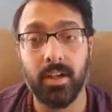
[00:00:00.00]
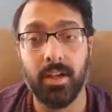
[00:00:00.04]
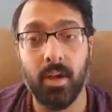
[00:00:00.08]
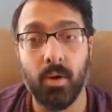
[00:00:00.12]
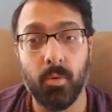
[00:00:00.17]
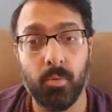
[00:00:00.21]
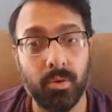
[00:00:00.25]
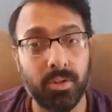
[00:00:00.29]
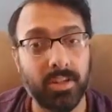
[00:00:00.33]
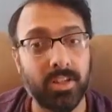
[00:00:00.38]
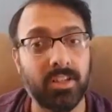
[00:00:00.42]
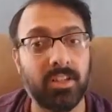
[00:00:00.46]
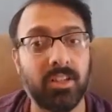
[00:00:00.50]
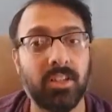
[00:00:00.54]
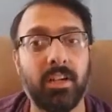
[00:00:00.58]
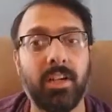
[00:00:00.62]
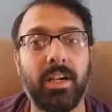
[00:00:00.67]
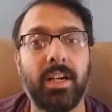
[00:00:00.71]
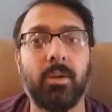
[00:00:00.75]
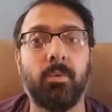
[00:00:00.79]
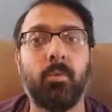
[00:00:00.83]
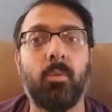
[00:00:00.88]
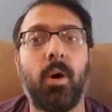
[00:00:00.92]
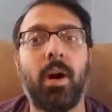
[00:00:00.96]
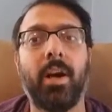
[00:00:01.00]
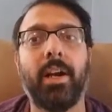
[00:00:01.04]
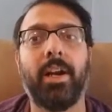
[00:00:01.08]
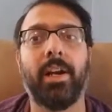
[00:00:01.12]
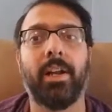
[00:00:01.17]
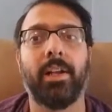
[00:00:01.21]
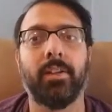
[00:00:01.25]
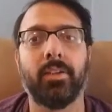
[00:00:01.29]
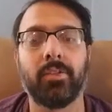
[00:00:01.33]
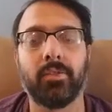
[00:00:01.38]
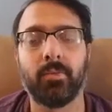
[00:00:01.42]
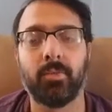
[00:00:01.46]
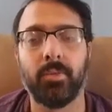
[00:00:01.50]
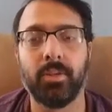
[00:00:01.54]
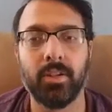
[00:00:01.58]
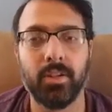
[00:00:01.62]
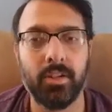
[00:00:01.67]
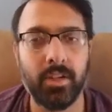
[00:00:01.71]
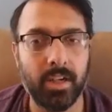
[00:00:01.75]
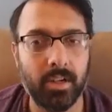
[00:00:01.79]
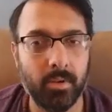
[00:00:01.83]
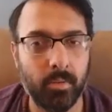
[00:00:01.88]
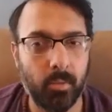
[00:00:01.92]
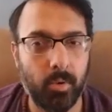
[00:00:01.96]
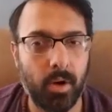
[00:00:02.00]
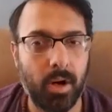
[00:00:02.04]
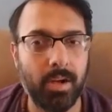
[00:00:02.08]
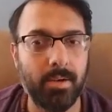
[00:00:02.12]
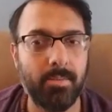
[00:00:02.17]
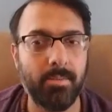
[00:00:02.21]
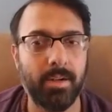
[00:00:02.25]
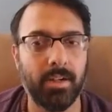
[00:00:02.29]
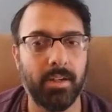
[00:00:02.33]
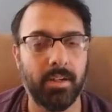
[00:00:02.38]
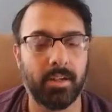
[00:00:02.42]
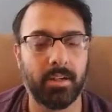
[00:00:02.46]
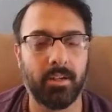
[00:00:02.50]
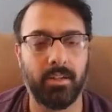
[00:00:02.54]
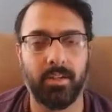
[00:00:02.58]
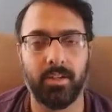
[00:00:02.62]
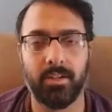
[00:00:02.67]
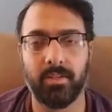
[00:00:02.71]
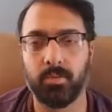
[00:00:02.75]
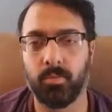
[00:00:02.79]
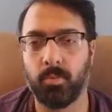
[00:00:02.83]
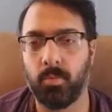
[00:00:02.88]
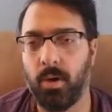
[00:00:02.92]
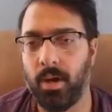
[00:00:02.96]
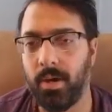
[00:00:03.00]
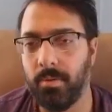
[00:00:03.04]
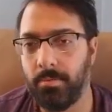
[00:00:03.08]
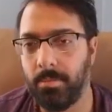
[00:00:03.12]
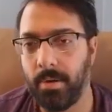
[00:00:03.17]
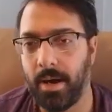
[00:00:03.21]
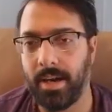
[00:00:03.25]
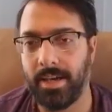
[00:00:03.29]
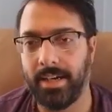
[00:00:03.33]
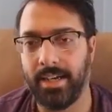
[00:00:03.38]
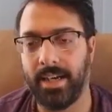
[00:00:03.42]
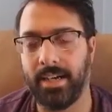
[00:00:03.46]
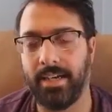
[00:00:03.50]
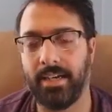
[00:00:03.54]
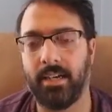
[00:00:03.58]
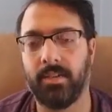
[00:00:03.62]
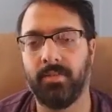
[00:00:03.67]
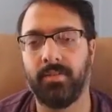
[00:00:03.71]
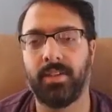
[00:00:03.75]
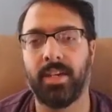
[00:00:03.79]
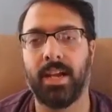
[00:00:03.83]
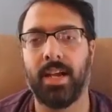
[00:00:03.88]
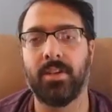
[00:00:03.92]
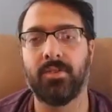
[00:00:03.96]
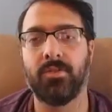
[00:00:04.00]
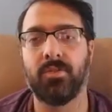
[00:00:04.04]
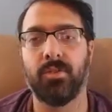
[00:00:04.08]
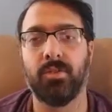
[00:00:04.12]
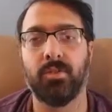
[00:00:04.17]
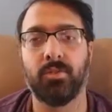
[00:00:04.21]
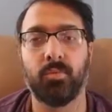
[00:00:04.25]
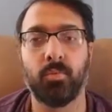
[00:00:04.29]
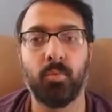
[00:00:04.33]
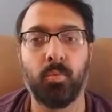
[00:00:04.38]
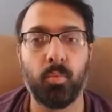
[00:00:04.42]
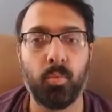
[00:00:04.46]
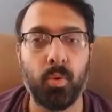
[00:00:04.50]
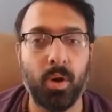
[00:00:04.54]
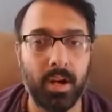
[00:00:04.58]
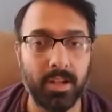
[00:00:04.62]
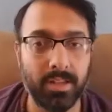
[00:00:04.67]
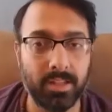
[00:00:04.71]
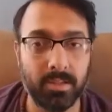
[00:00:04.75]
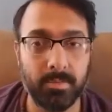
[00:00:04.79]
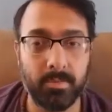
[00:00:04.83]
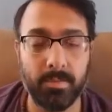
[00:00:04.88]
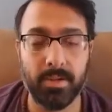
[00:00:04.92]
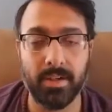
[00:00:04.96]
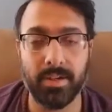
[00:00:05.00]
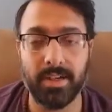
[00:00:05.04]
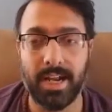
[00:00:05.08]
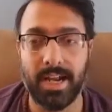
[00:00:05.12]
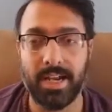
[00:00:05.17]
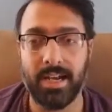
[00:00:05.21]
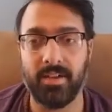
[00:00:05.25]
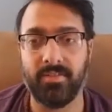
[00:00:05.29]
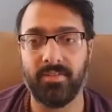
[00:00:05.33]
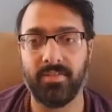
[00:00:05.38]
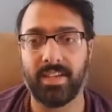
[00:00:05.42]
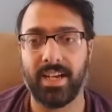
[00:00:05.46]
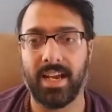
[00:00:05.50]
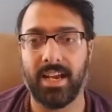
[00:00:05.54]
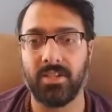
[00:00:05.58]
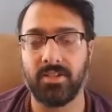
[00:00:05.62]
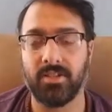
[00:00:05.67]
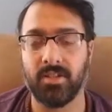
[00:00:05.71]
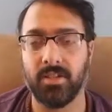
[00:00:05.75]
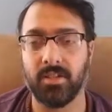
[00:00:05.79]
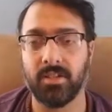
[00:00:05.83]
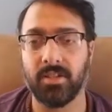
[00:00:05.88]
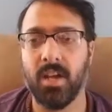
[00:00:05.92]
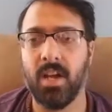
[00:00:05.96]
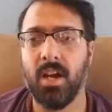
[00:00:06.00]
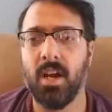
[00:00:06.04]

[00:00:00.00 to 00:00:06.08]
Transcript: We're just learning what it is. We're learning what a miracle is, what body identification is, what spirit identification is.